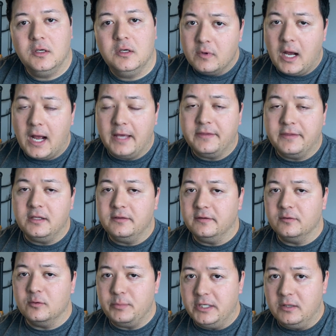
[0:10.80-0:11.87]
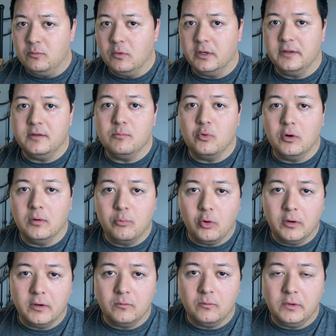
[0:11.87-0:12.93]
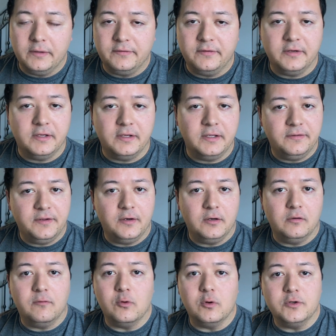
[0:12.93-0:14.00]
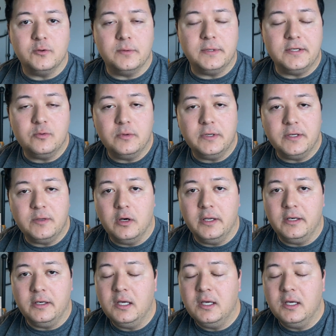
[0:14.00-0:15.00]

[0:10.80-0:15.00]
I think this will be one of the more important ones to consider for 2021.